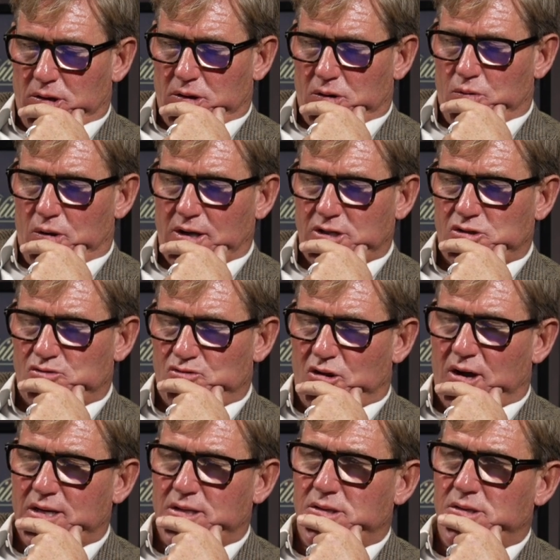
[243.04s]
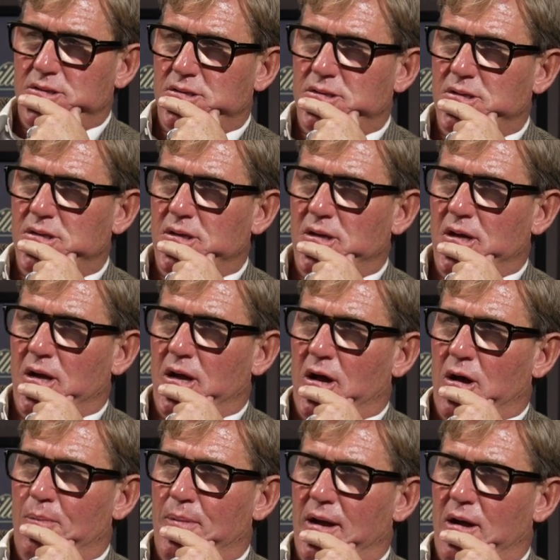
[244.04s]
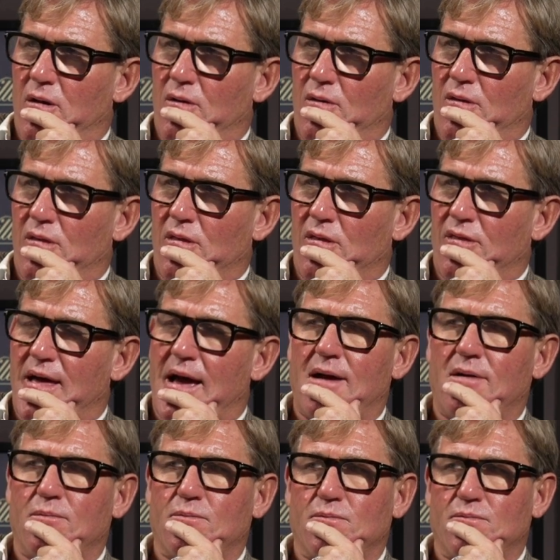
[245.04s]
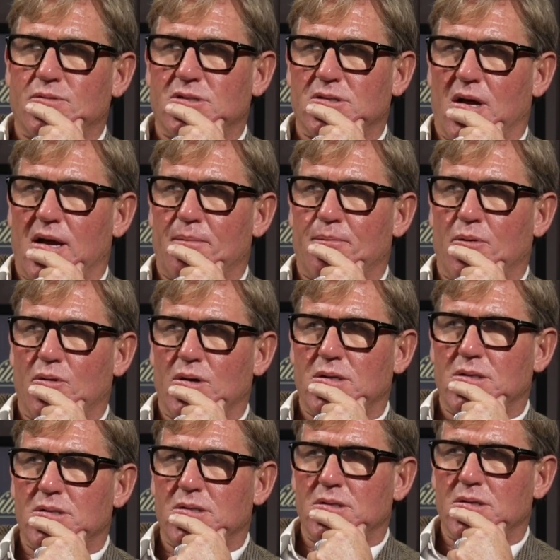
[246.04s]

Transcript: quite strident about that standpoint.